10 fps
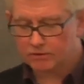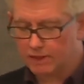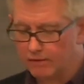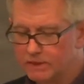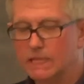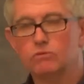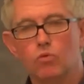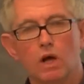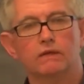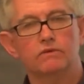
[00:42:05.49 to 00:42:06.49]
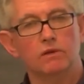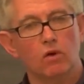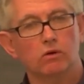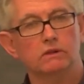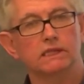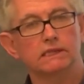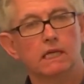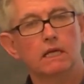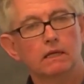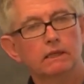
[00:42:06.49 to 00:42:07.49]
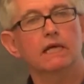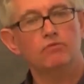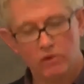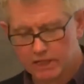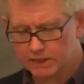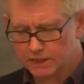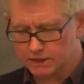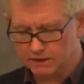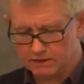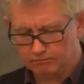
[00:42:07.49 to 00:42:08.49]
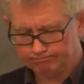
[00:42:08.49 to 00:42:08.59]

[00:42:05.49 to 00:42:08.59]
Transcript: theorist, as one of democracy's key preconditions.